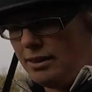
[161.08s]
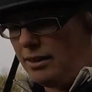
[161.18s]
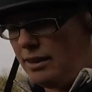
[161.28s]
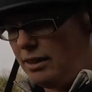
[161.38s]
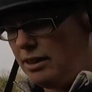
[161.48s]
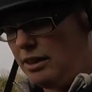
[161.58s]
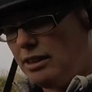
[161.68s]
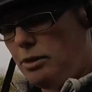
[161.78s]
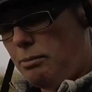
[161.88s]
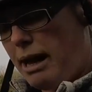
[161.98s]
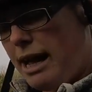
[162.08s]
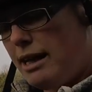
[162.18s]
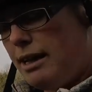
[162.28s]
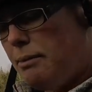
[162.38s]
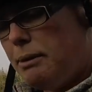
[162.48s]
I'm going to go in my
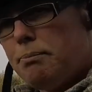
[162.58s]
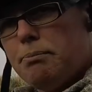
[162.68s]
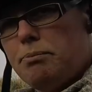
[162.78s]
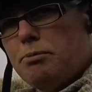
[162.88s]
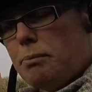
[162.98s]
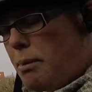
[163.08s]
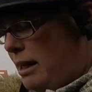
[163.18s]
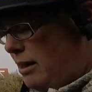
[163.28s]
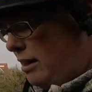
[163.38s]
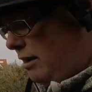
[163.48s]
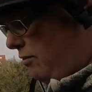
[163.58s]
hand, move bum bag and